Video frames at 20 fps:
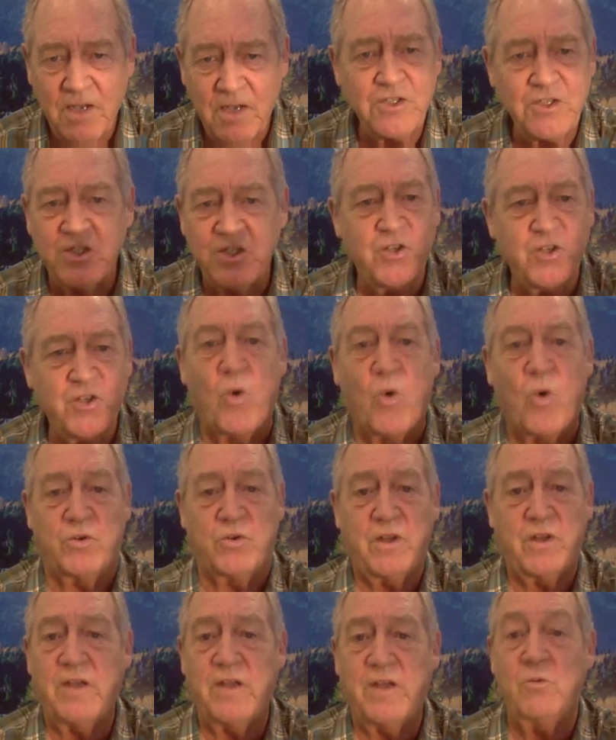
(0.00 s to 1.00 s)
I just
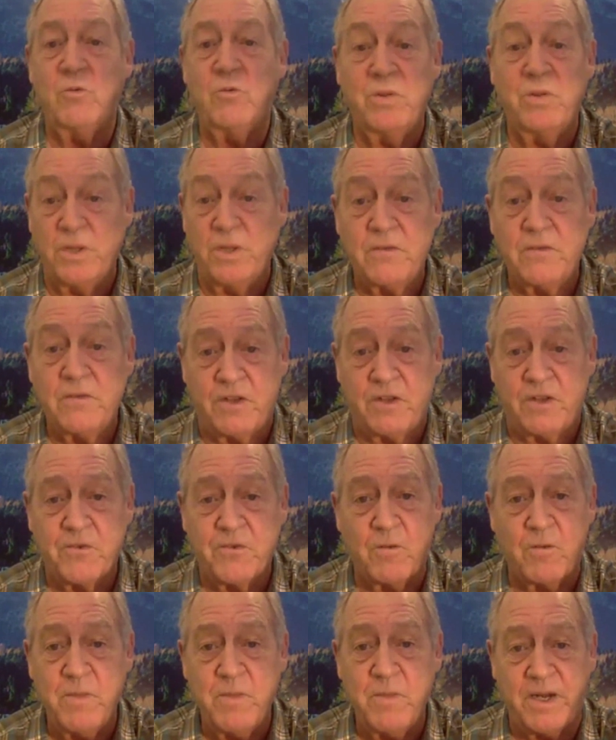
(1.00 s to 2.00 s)
don't. I don't believe
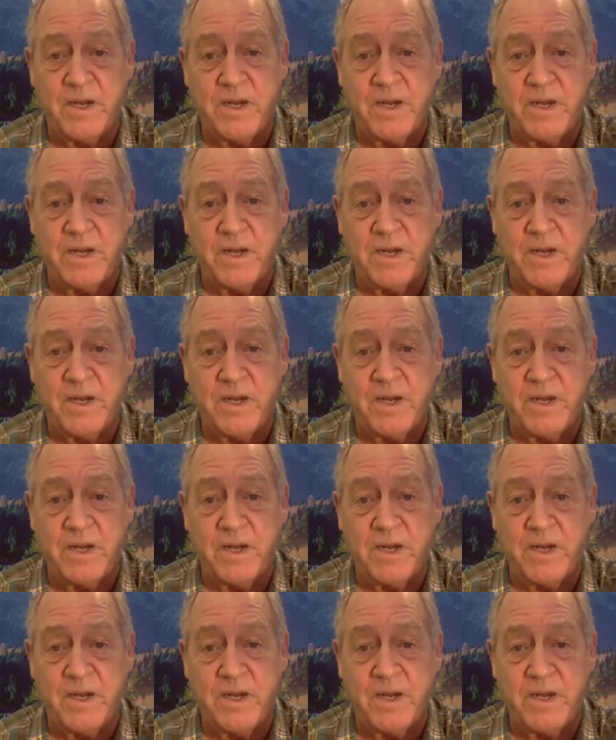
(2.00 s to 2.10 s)
it for a